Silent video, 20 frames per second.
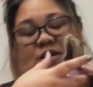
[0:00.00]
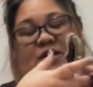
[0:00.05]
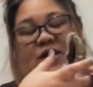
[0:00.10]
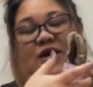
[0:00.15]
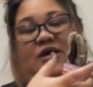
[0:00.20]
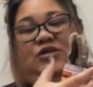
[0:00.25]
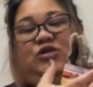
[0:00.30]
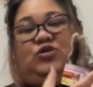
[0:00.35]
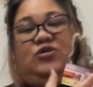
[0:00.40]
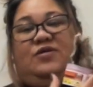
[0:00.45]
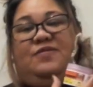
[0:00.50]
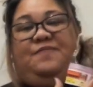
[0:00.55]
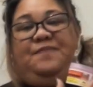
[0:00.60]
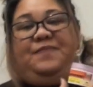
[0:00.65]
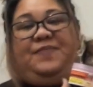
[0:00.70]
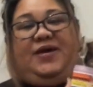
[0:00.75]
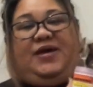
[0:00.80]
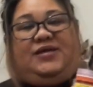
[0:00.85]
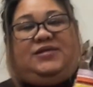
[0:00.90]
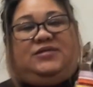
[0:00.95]
a shrimp
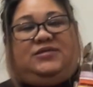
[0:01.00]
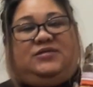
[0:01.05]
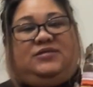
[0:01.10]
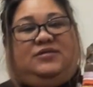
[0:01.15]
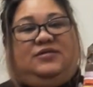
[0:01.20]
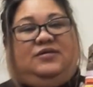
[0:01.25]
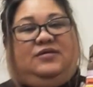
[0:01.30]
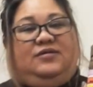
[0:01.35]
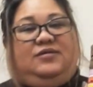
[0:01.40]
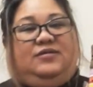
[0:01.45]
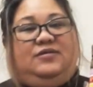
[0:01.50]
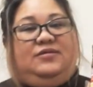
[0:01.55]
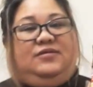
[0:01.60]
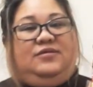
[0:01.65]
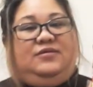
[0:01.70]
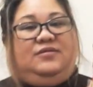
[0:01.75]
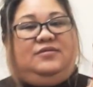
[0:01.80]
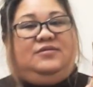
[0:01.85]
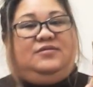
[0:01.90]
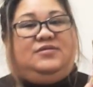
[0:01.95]
paste.
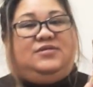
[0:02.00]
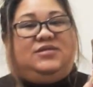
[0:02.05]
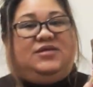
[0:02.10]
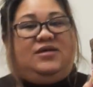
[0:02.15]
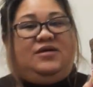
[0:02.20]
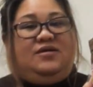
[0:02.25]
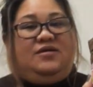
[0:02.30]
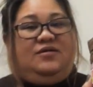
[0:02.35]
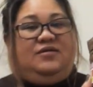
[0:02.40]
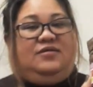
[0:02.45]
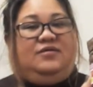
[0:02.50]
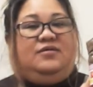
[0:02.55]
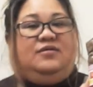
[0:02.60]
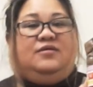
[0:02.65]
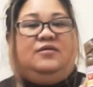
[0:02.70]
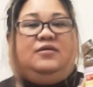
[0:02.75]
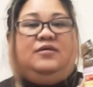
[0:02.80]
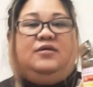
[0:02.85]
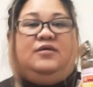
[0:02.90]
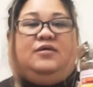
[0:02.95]
See?
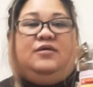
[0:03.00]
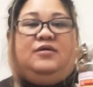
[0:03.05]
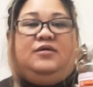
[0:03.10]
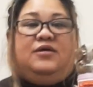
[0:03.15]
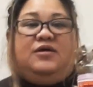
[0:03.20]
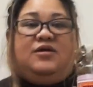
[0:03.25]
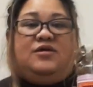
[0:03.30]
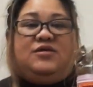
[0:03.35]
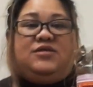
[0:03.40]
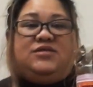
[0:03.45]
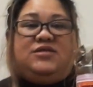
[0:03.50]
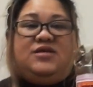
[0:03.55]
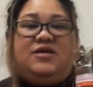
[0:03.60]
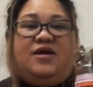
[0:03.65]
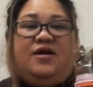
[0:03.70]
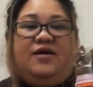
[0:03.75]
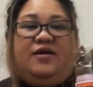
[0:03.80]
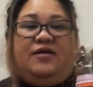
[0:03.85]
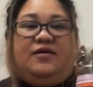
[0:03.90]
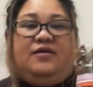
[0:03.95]
Can you see
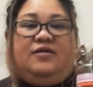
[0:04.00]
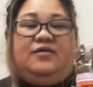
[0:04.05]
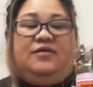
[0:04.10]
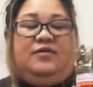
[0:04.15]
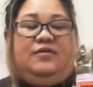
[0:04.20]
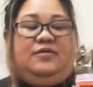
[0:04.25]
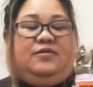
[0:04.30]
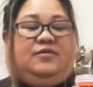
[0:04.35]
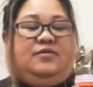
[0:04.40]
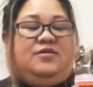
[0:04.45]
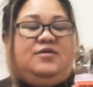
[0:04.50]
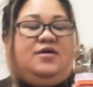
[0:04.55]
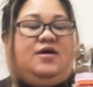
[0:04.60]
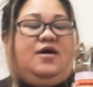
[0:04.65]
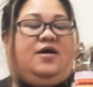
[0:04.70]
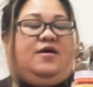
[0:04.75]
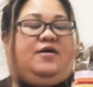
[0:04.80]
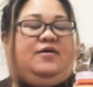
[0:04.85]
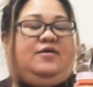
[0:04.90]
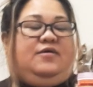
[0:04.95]
it?
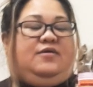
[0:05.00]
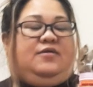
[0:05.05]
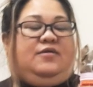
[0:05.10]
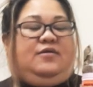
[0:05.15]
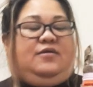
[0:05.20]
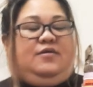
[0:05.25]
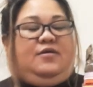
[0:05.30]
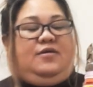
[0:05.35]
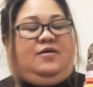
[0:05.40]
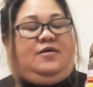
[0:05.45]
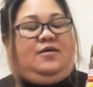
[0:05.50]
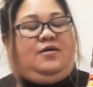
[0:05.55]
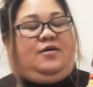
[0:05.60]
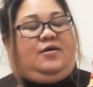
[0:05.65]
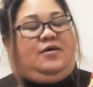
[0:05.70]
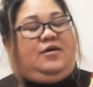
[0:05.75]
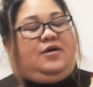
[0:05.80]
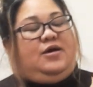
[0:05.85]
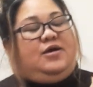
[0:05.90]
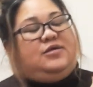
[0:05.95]
Yeah.
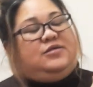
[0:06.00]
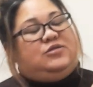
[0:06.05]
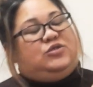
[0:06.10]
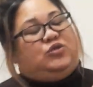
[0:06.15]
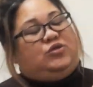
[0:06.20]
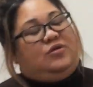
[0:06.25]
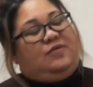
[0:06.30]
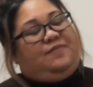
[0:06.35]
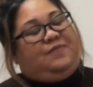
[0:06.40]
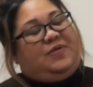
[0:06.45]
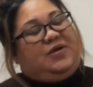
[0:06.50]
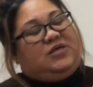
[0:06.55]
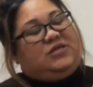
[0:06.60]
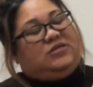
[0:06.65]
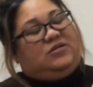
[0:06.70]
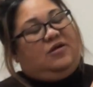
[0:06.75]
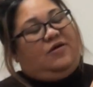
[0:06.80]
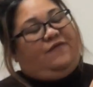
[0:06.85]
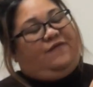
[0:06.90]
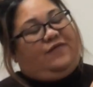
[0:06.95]
A shrimp
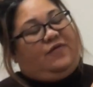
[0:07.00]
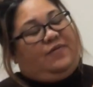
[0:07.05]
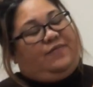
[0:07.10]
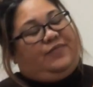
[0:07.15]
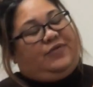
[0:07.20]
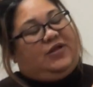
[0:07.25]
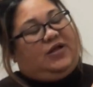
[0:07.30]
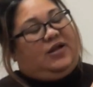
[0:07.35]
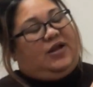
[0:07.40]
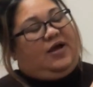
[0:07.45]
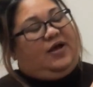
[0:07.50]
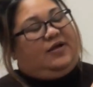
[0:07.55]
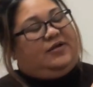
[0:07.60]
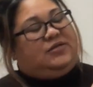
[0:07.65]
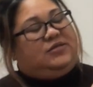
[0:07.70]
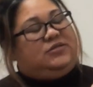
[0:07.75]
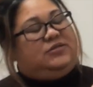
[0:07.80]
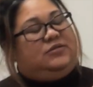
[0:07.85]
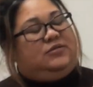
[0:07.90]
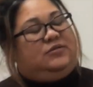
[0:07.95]
paste from Thailand.